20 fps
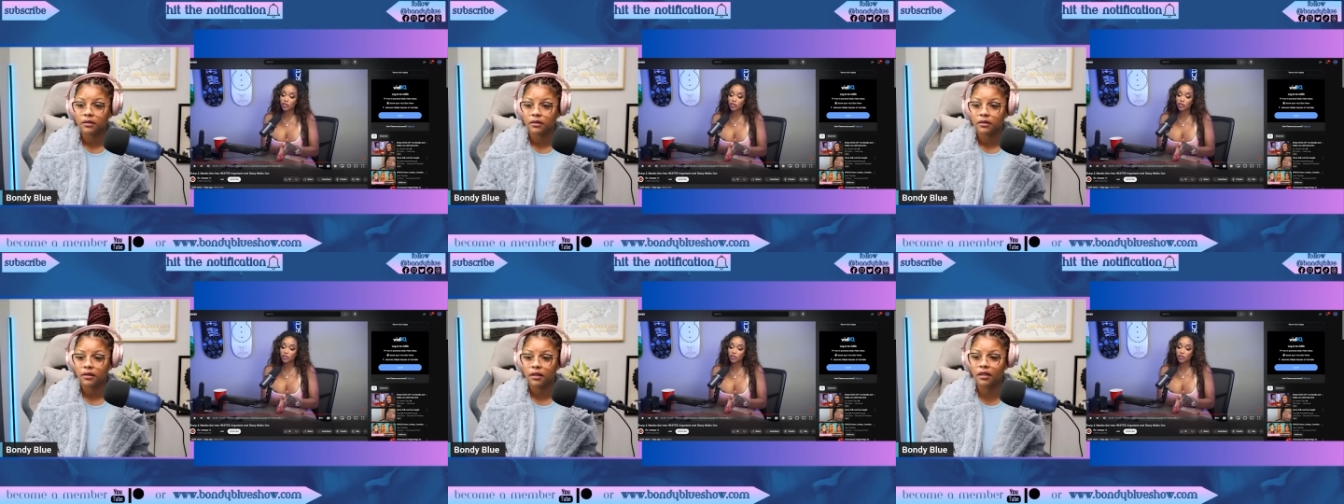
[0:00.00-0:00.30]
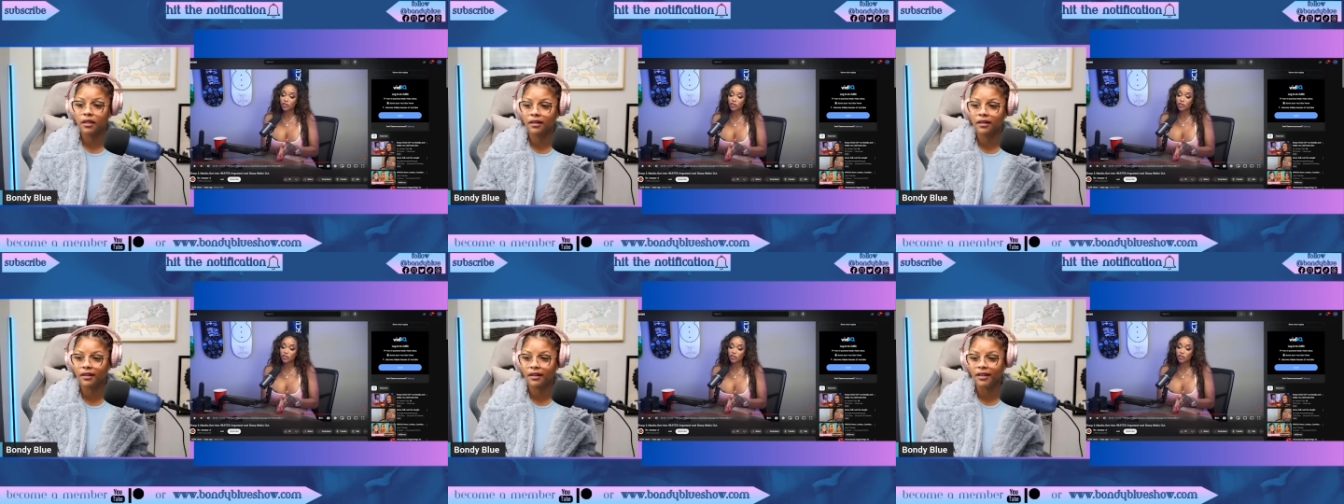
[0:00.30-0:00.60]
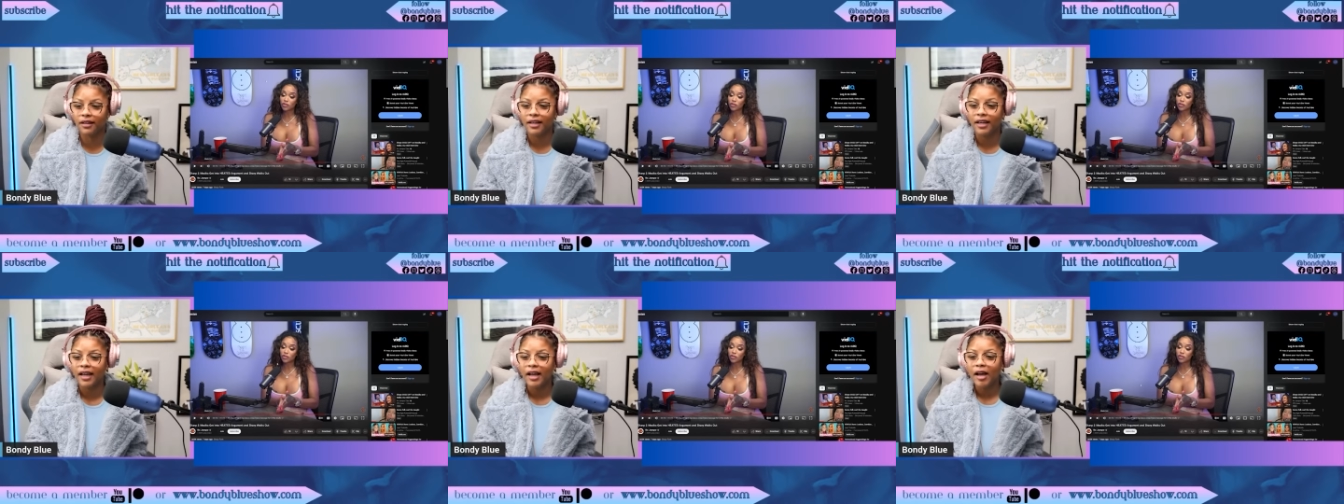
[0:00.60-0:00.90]

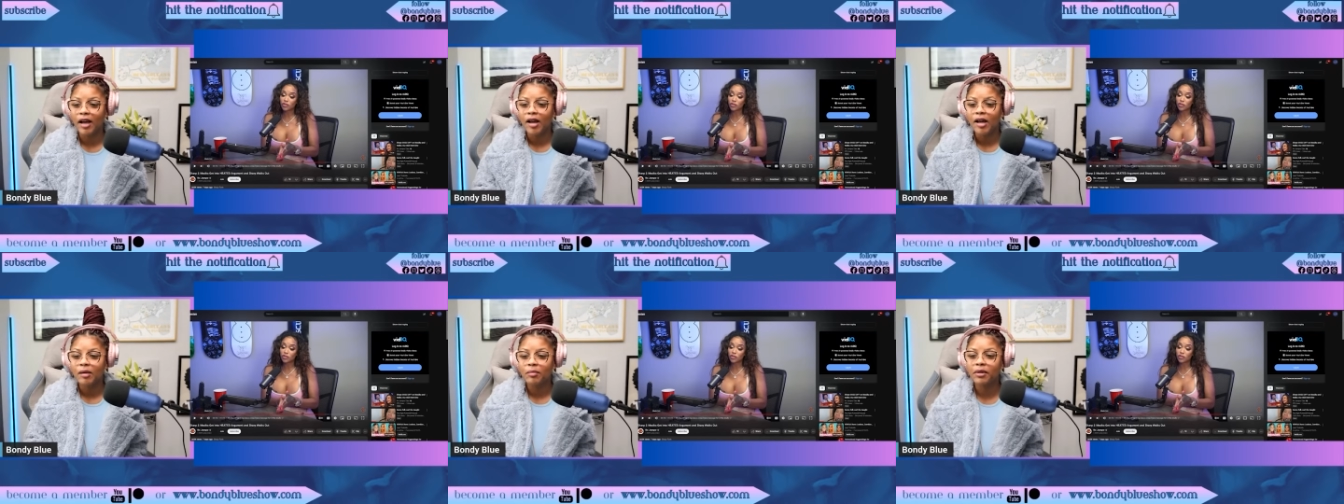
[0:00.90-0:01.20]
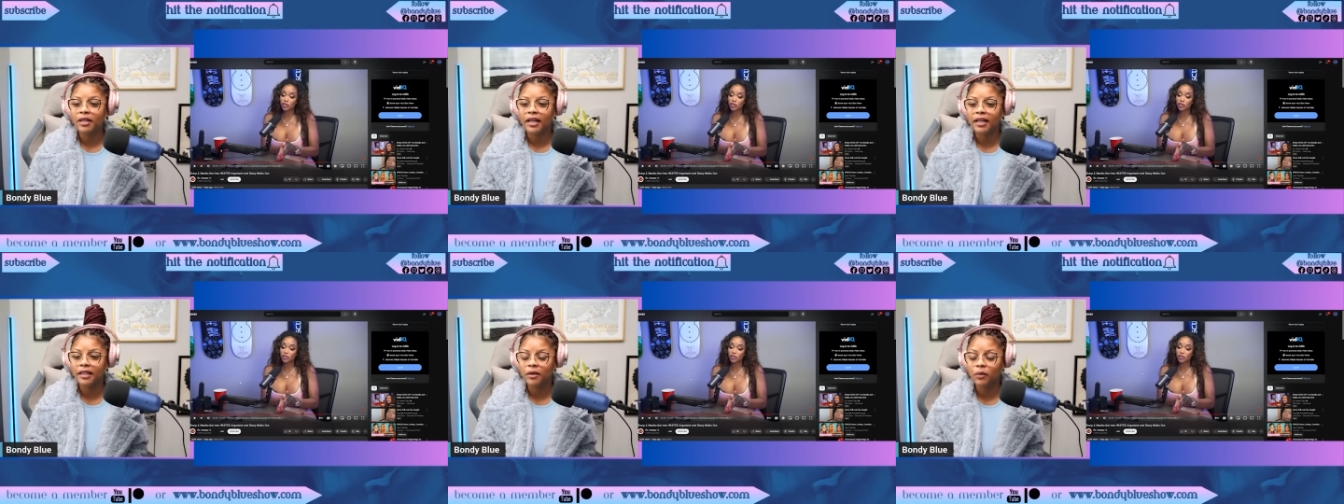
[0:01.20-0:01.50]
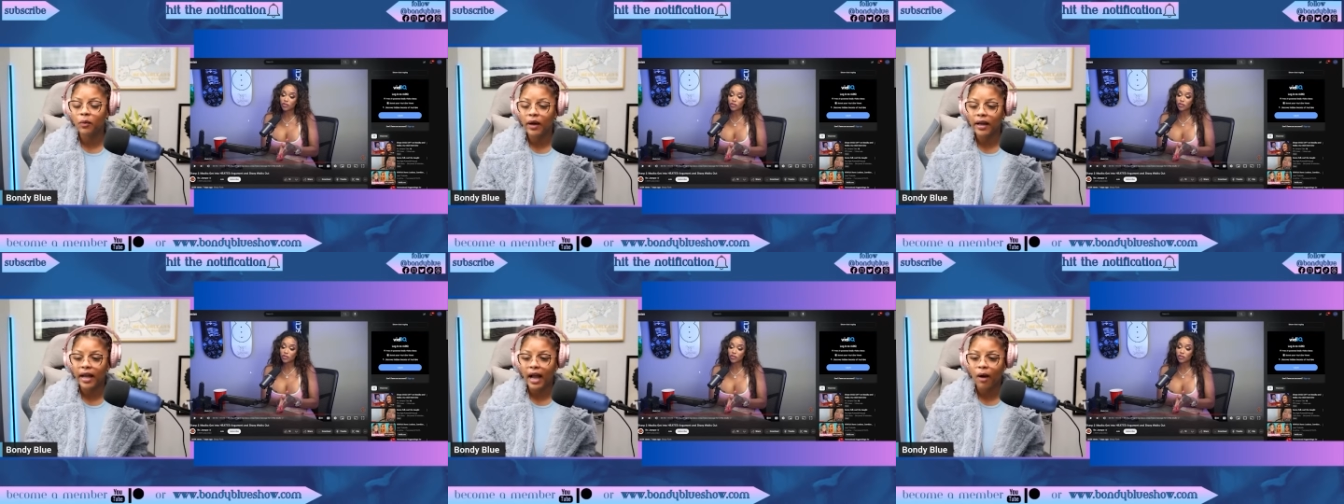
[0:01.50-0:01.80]
but
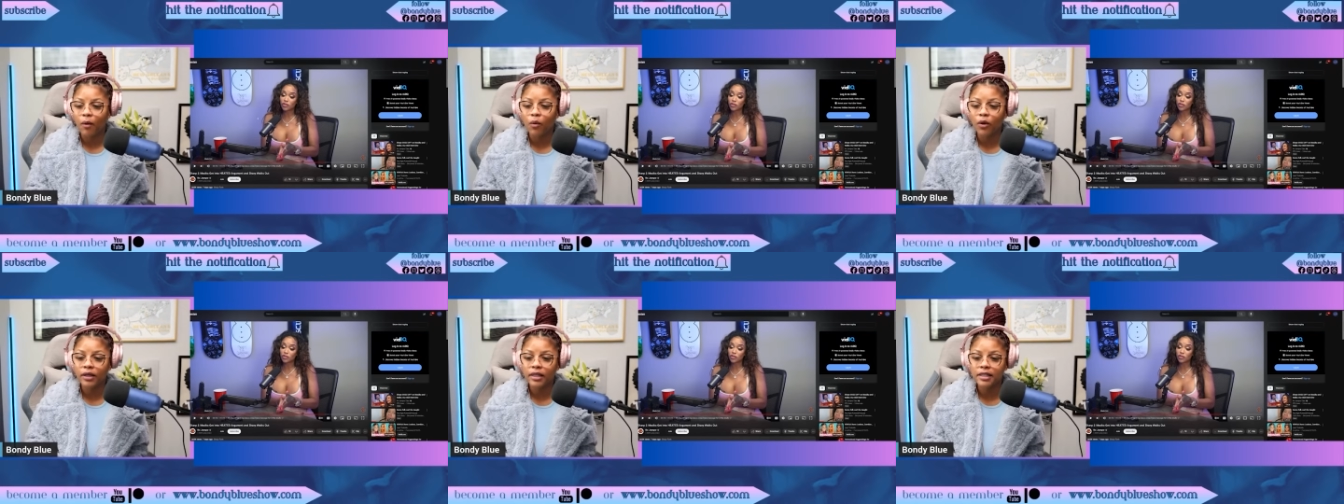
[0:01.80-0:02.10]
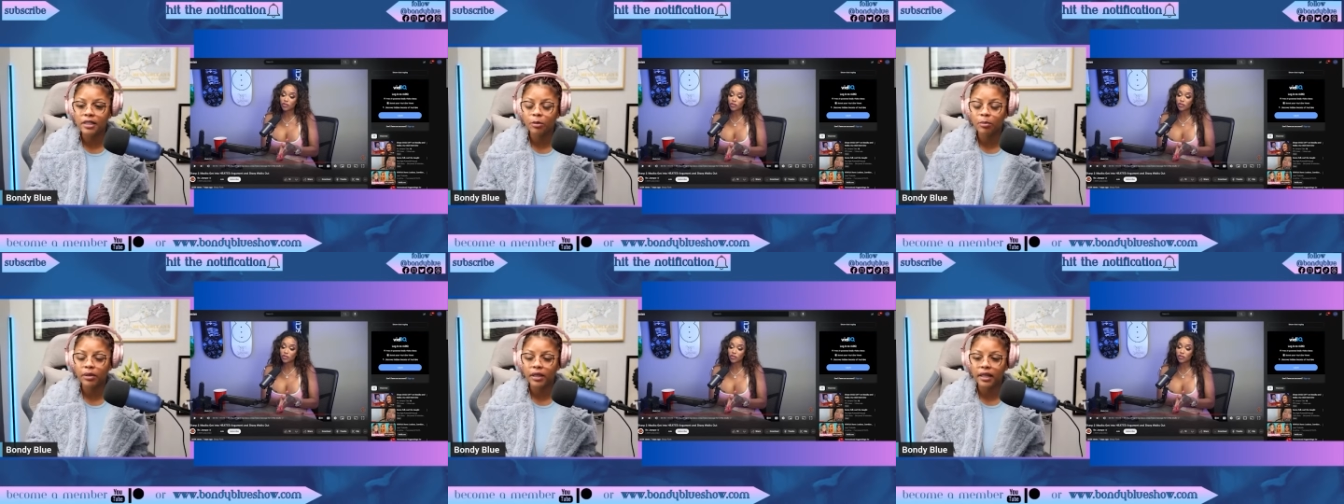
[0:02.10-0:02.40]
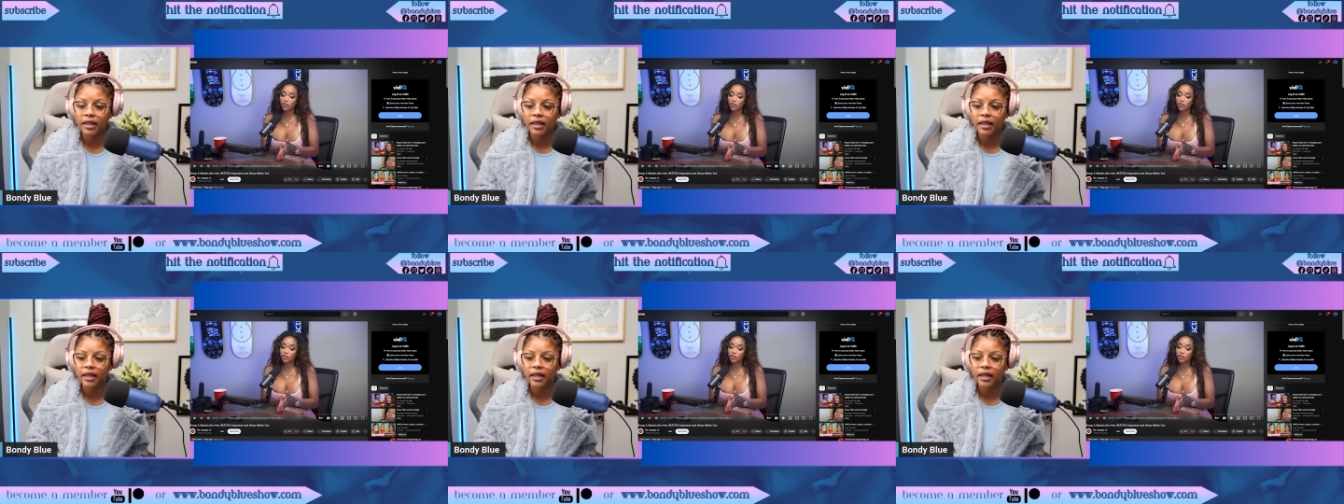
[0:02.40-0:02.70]
anyway, I wanted to
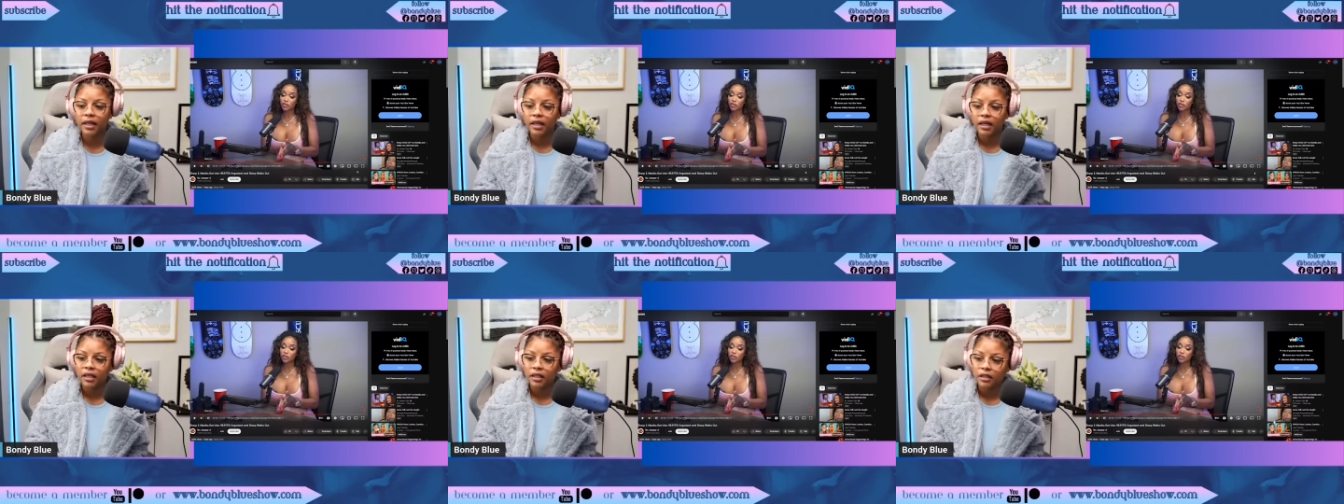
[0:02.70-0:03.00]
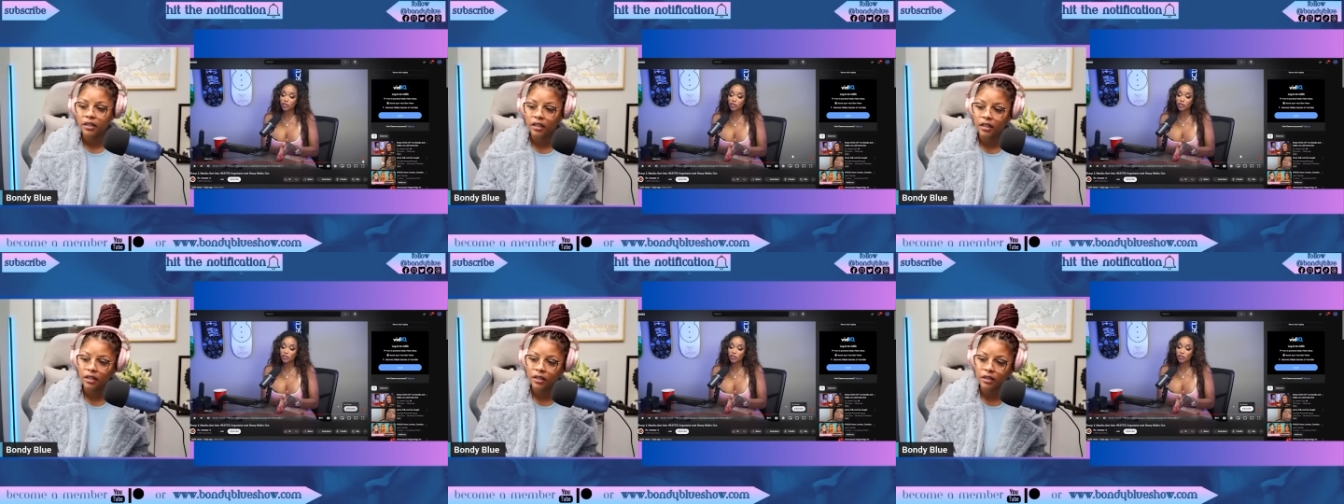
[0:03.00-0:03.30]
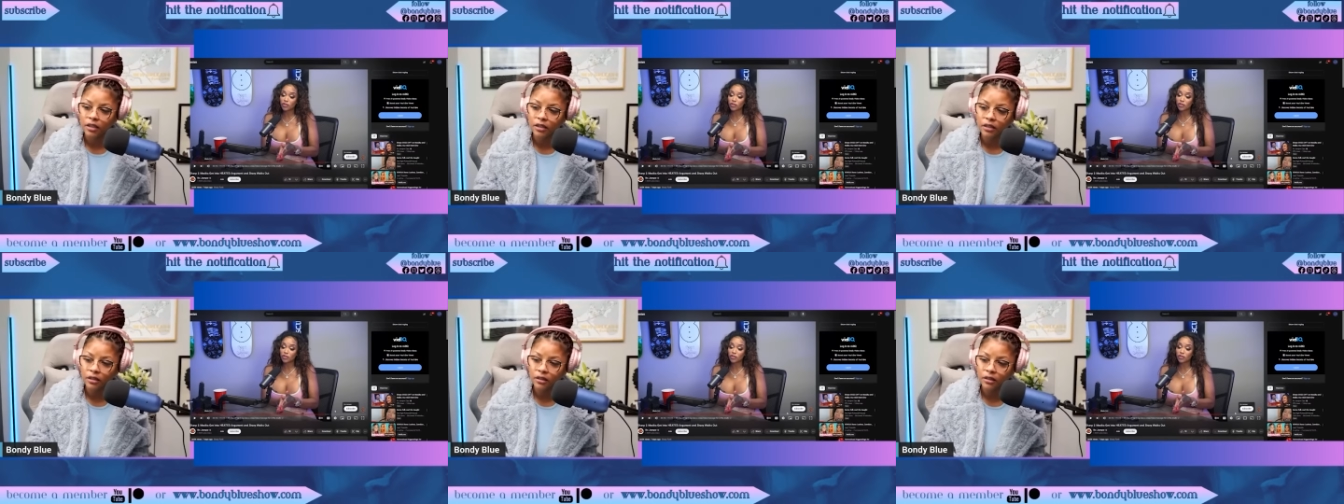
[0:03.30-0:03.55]
play the,